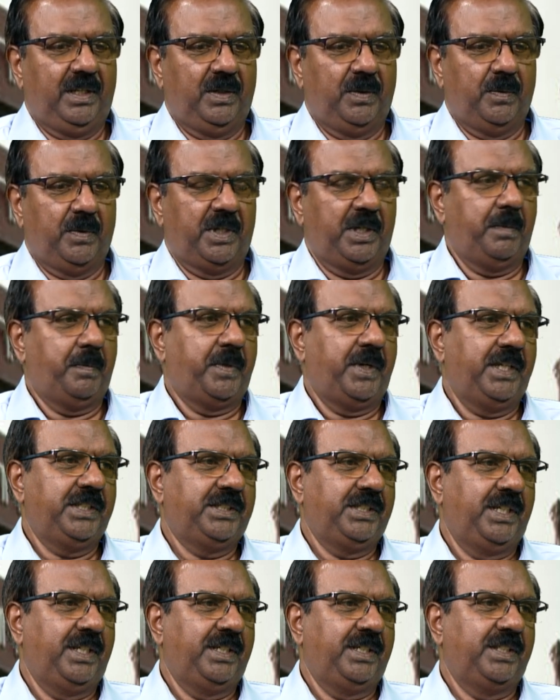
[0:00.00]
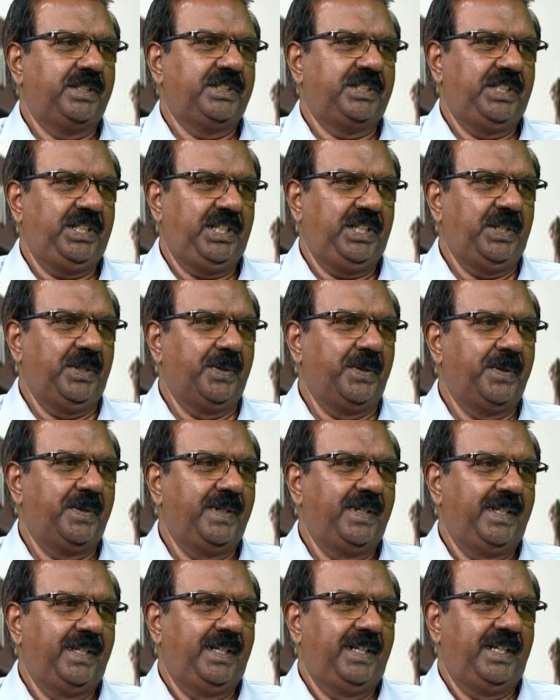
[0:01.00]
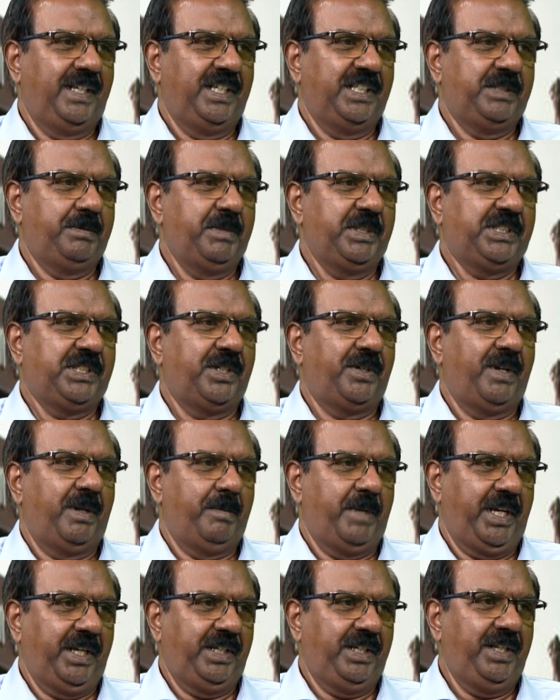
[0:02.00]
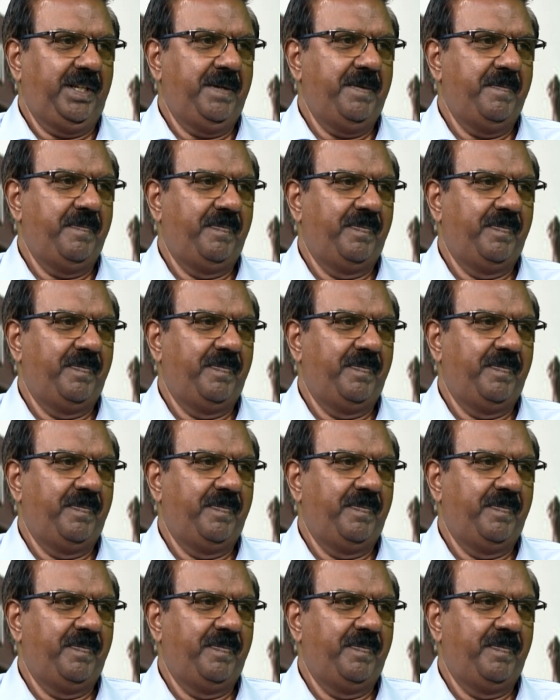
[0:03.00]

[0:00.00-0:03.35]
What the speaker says: where the president and CEO is Mr. Almighty.